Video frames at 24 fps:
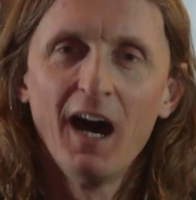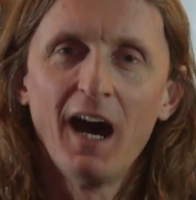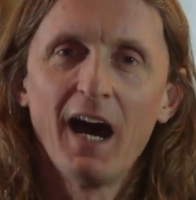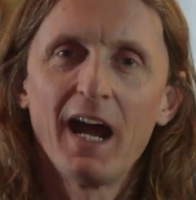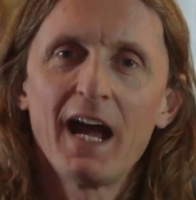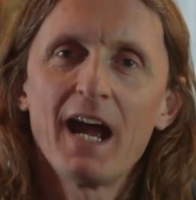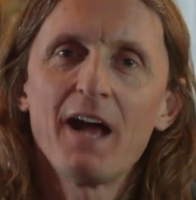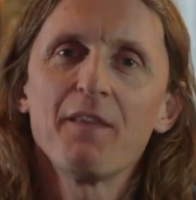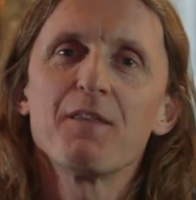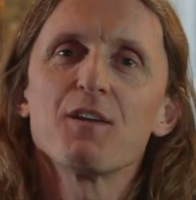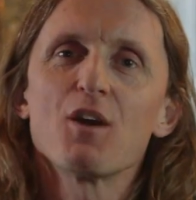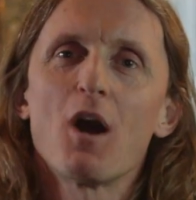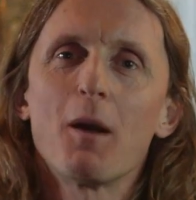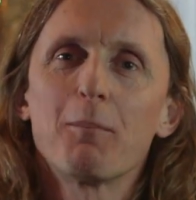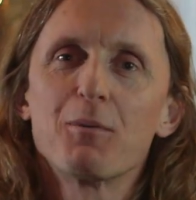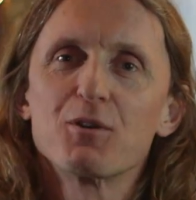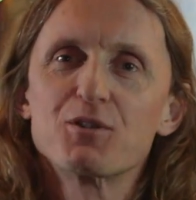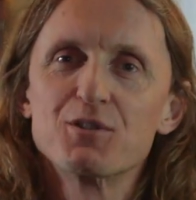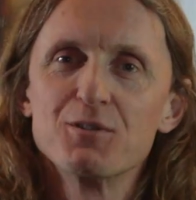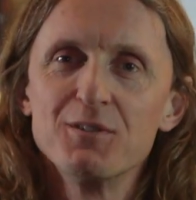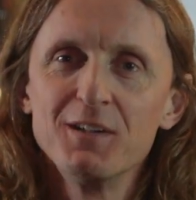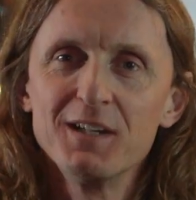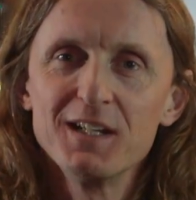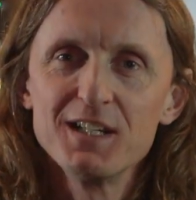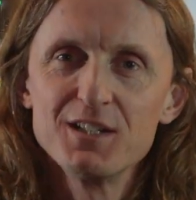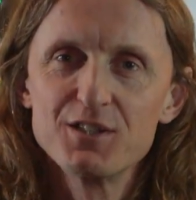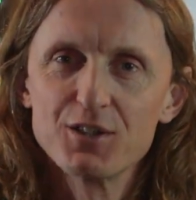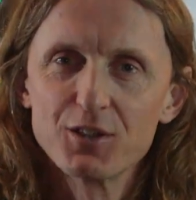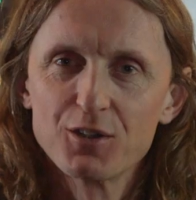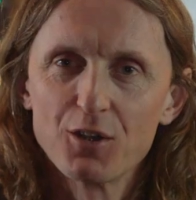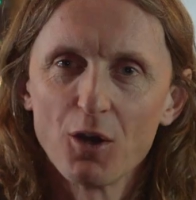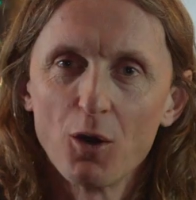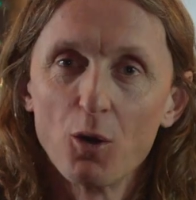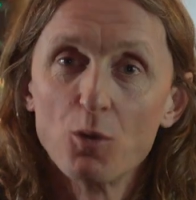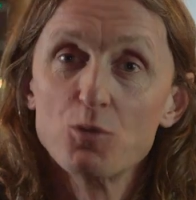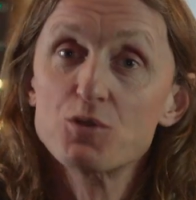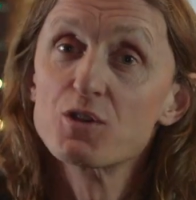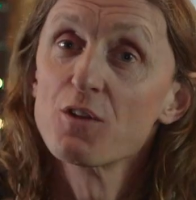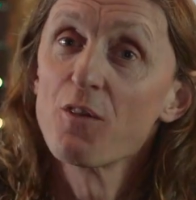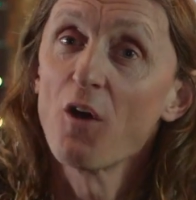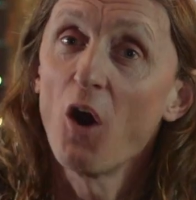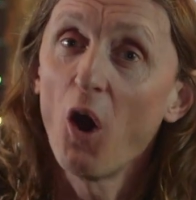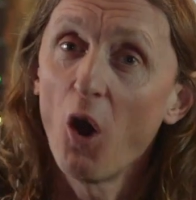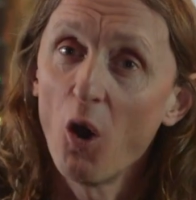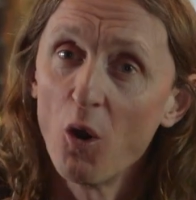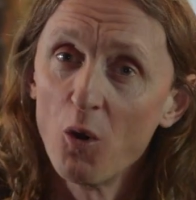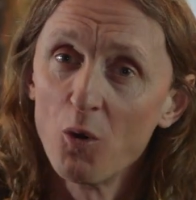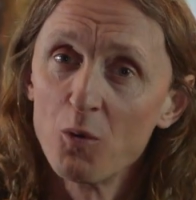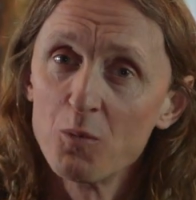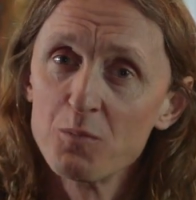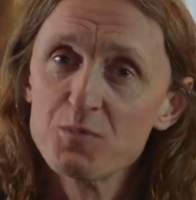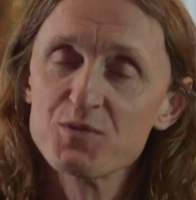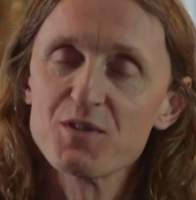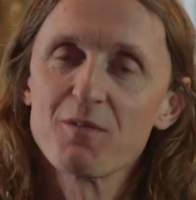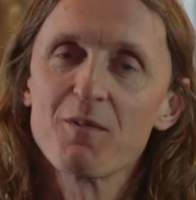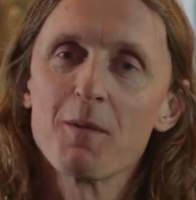I had the opportunity to go to the homes